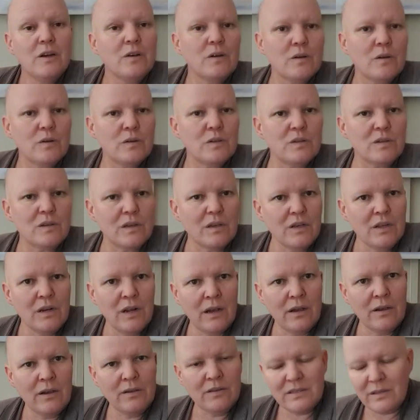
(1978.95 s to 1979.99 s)
because you
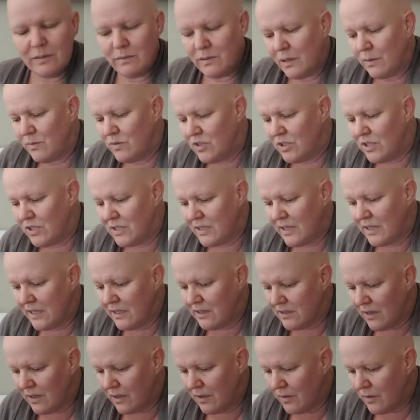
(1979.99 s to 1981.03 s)
know, sometimes you just
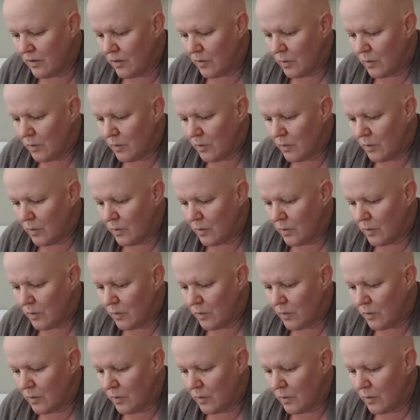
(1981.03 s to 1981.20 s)
get so